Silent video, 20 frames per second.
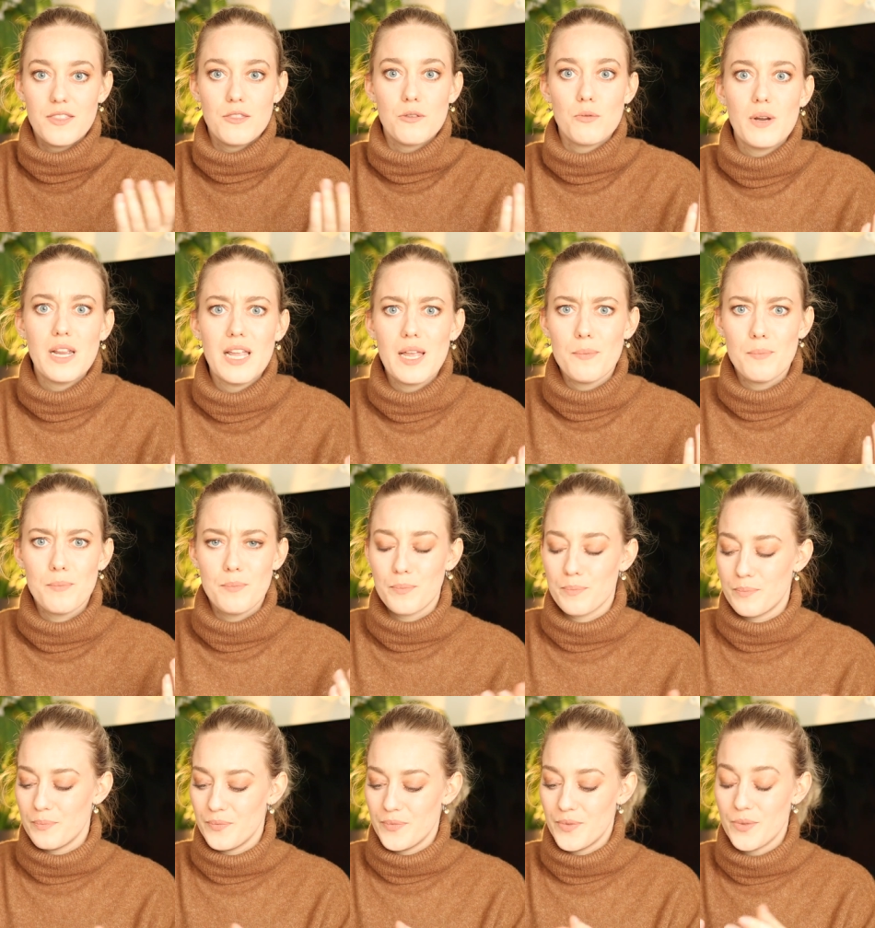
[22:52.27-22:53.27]
Three,
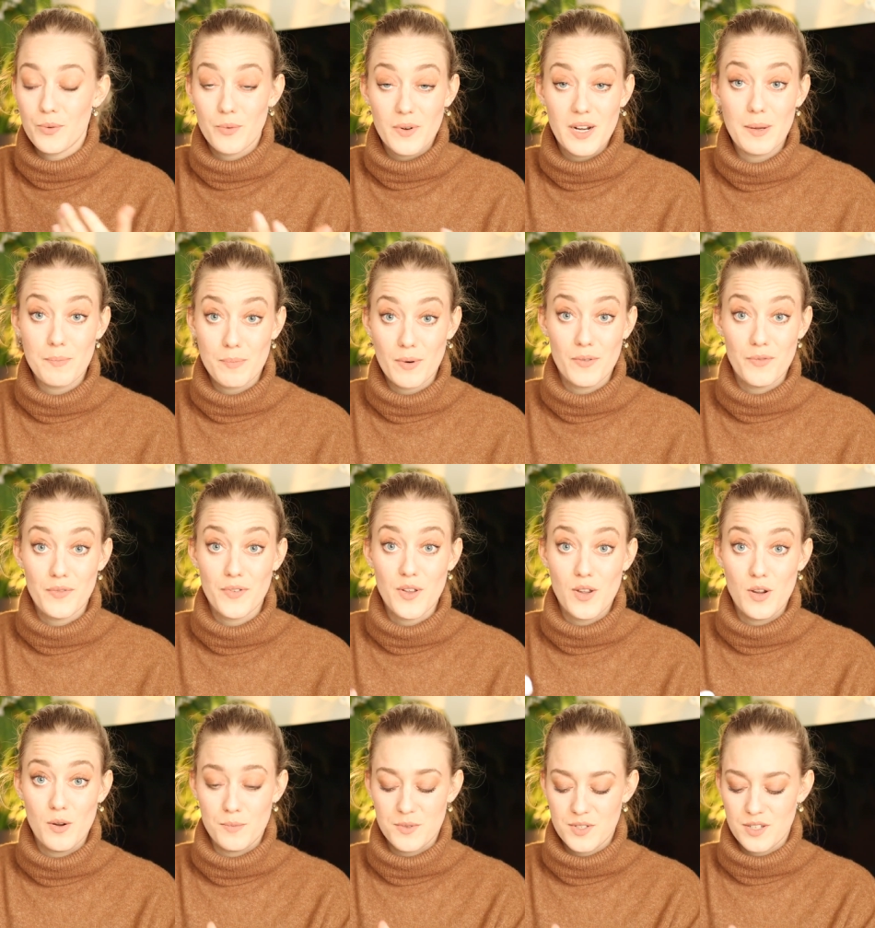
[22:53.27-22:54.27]
three
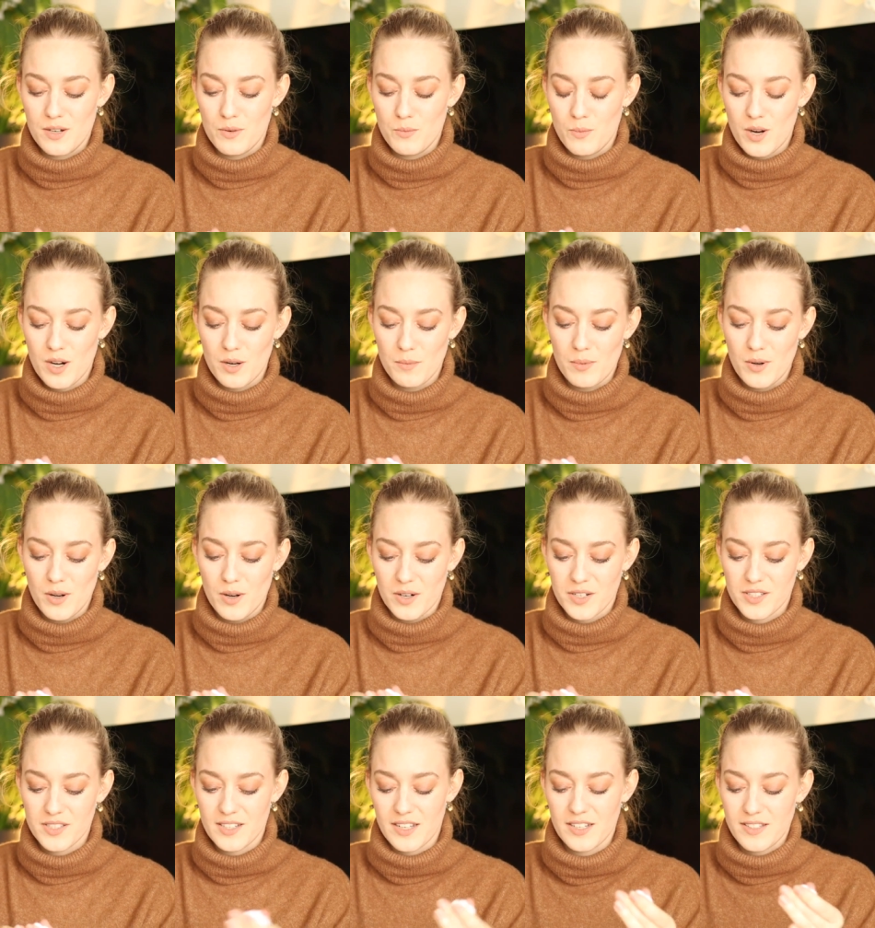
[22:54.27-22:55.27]
perfumes in one
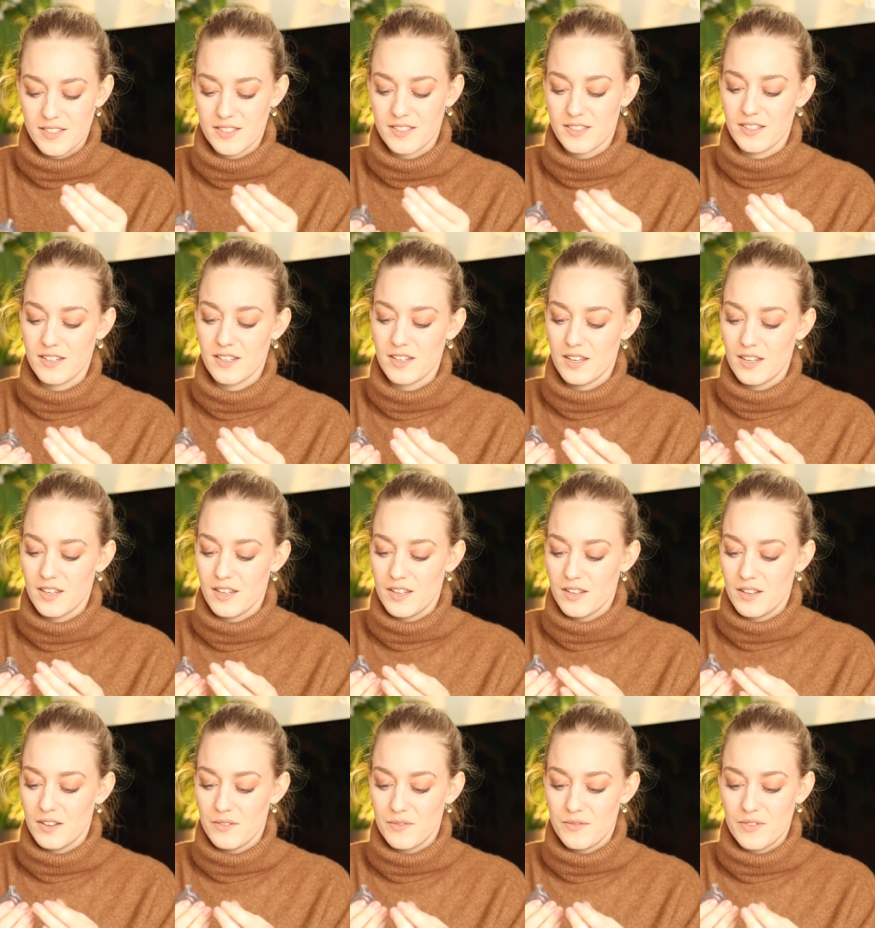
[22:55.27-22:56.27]
box, that's
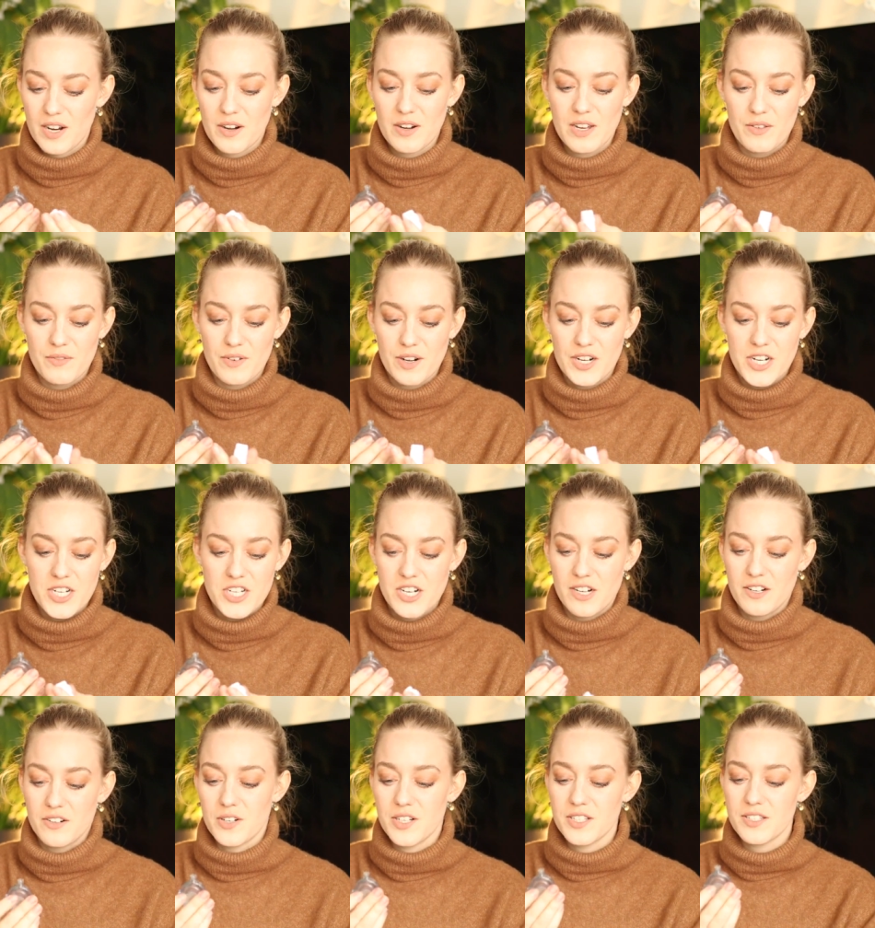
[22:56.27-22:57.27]
very, very
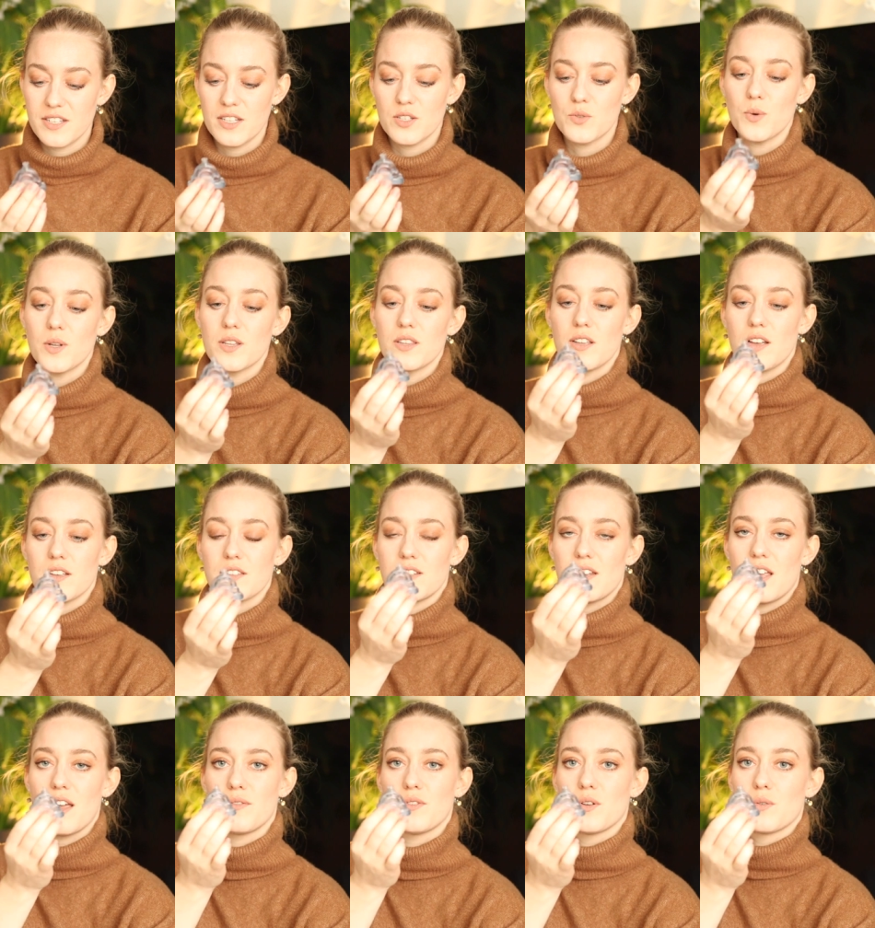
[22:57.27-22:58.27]
generous. This one
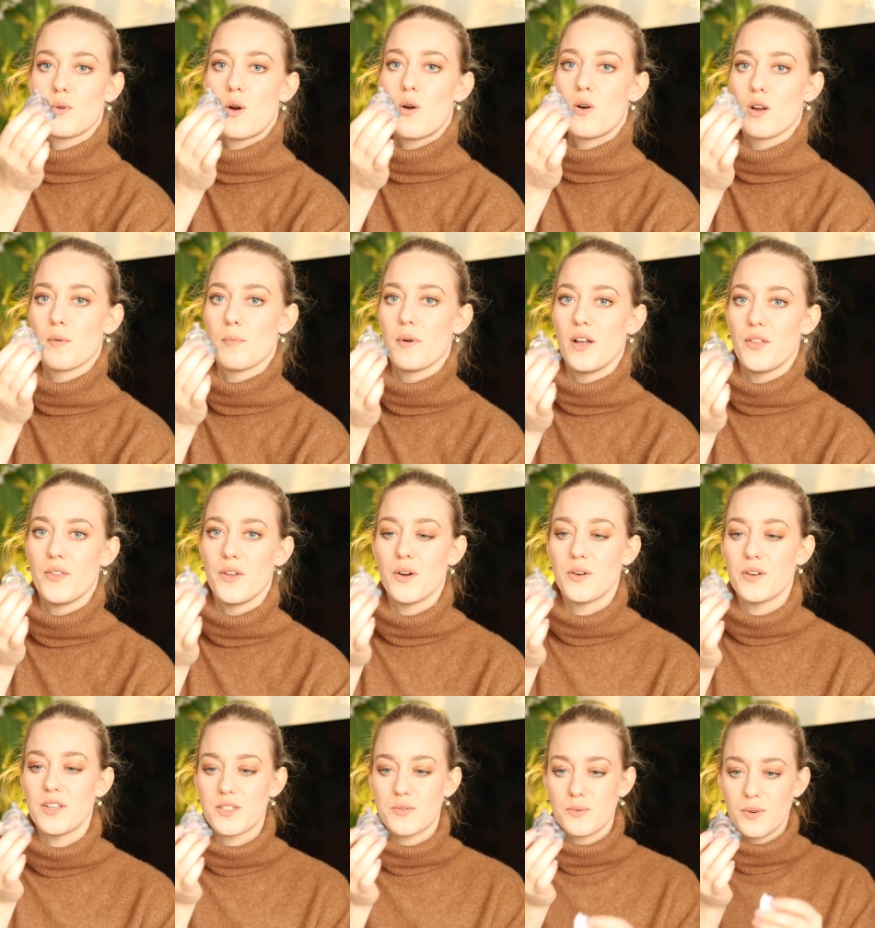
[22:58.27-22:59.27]
doesn't have the rollerball
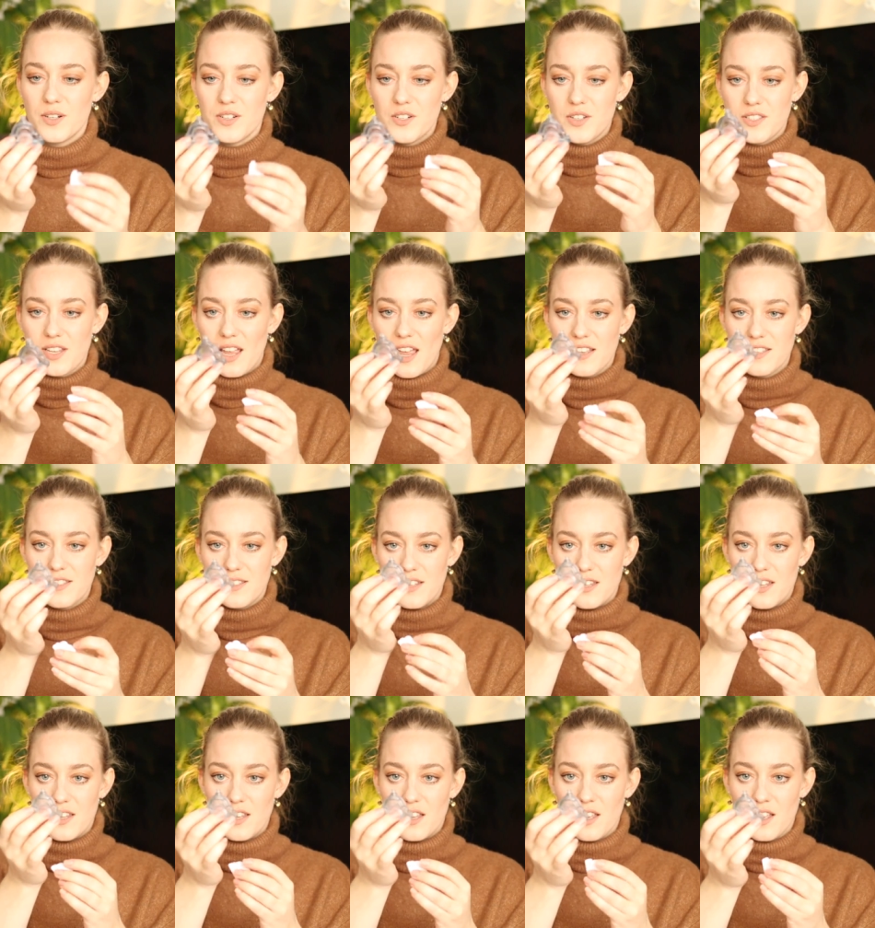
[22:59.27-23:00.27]
though. This one just has
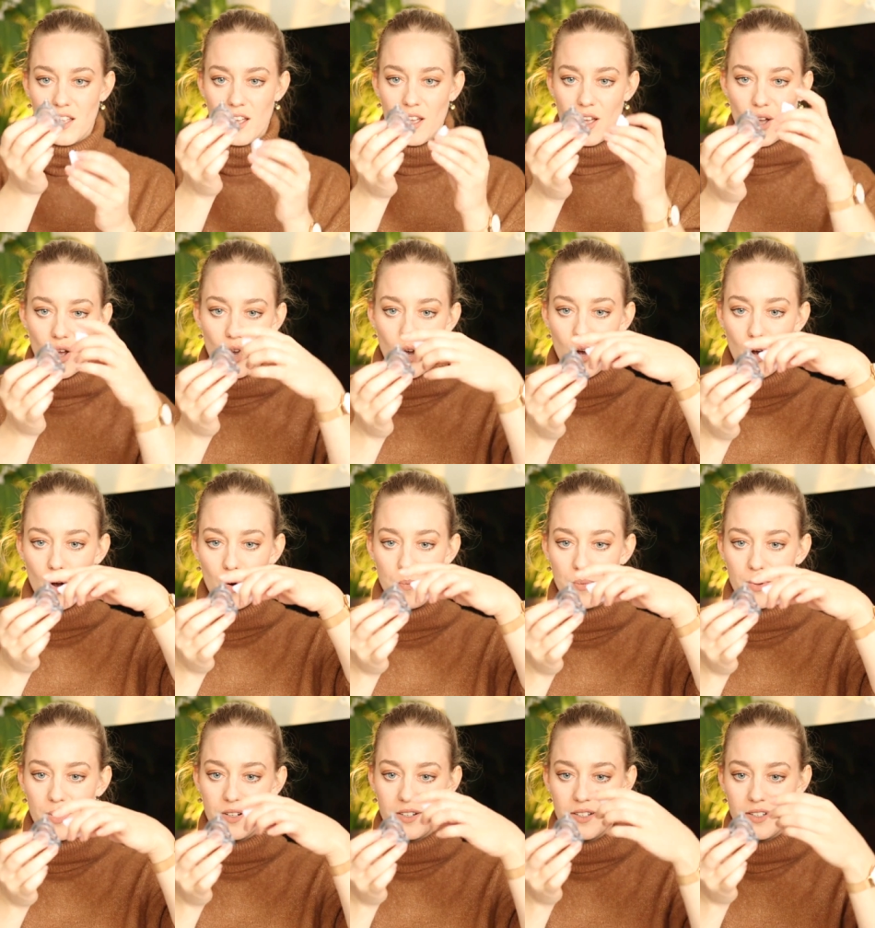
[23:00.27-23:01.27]
the
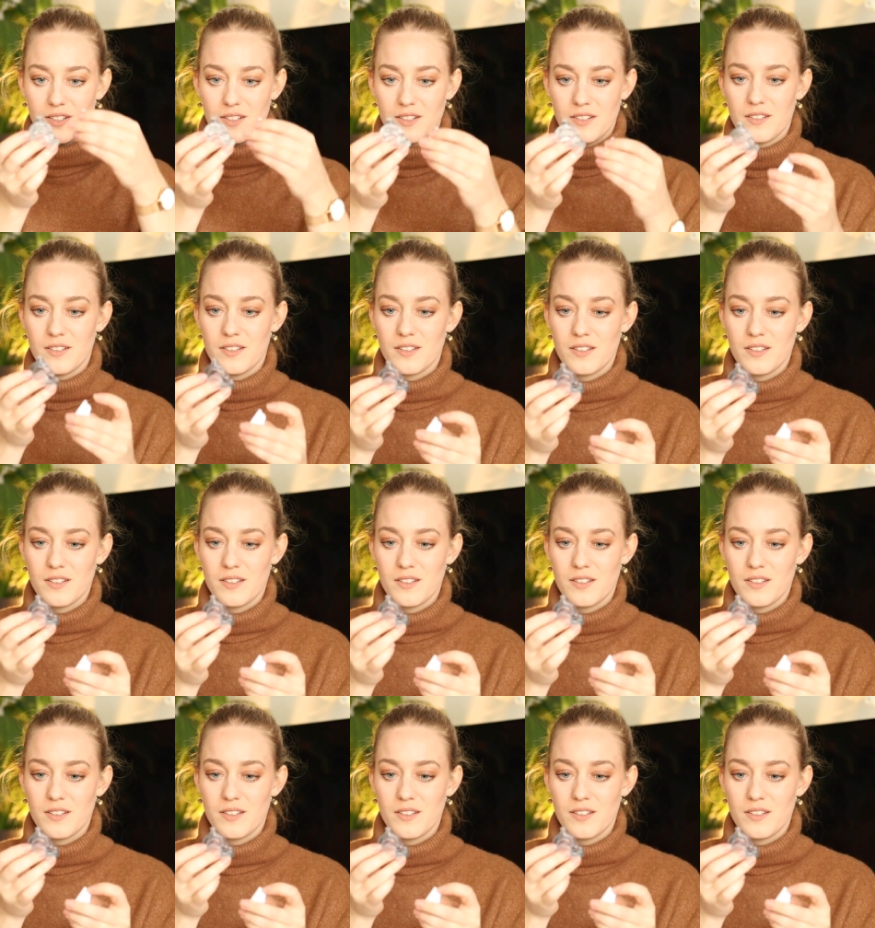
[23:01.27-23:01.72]
open,